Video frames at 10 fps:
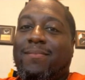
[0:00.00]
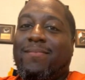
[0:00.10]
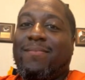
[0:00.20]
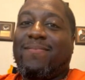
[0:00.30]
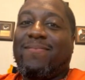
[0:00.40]

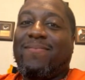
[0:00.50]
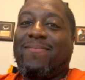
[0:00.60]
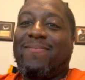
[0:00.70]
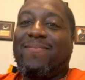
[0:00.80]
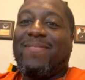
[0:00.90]

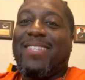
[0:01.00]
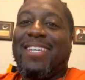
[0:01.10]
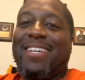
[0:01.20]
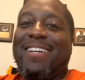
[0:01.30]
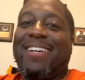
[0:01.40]

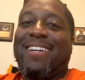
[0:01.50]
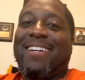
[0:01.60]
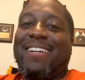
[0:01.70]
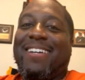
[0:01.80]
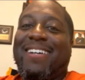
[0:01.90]

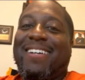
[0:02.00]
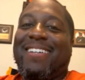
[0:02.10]
This person isn't speaking.